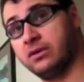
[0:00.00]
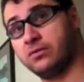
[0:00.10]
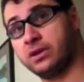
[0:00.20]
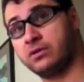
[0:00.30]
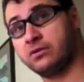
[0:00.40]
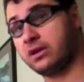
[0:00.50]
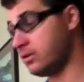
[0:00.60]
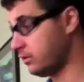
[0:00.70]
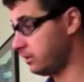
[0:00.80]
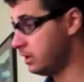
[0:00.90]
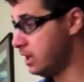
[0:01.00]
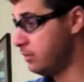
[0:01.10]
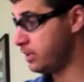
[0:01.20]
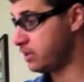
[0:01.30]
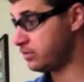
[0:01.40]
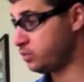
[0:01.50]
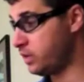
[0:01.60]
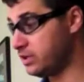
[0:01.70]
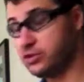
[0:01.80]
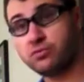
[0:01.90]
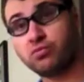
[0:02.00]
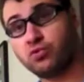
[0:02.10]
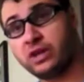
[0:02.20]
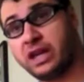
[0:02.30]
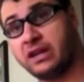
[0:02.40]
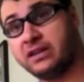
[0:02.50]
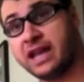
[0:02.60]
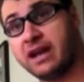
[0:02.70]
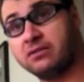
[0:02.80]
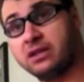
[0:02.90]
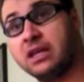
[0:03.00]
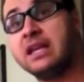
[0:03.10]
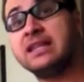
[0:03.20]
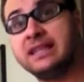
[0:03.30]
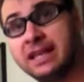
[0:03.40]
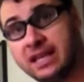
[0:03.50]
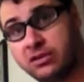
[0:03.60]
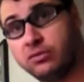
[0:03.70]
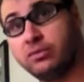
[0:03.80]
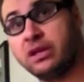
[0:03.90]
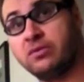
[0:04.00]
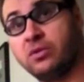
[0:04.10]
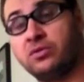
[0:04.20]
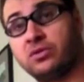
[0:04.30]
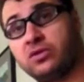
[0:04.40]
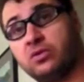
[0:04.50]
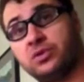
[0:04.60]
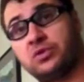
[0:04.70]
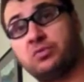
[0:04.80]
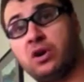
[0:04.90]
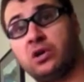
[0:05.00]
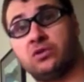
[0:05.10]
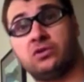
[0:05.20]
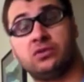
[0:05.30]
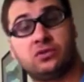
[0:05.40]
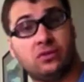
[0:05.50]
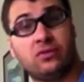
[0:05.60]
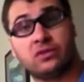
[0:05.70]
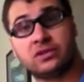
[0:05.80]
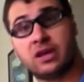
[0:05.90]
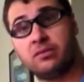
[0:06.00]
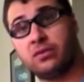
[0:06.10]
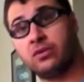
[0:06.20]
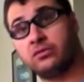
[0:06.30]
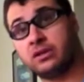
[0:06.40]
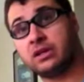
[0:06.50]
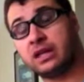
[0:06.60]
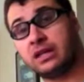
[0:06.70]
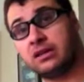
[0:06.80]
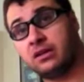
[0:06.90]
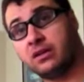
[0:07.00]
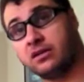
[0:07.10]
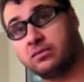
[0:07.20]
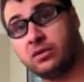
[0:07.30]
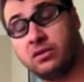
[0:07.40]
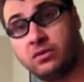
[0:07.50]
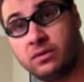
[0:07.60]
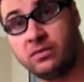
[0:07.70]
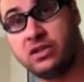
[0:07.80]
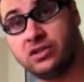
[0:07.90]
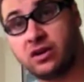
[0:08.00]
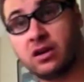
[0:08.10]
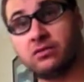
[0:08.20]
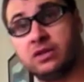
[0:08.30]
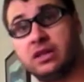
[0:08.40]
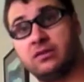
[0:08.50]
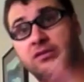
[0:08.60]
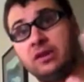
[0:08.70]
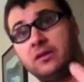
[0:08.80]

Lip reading: regular alternate. Because once you bring it down, then you'll be able to go with smaller dose. So for example, again in the hospital when we start, we give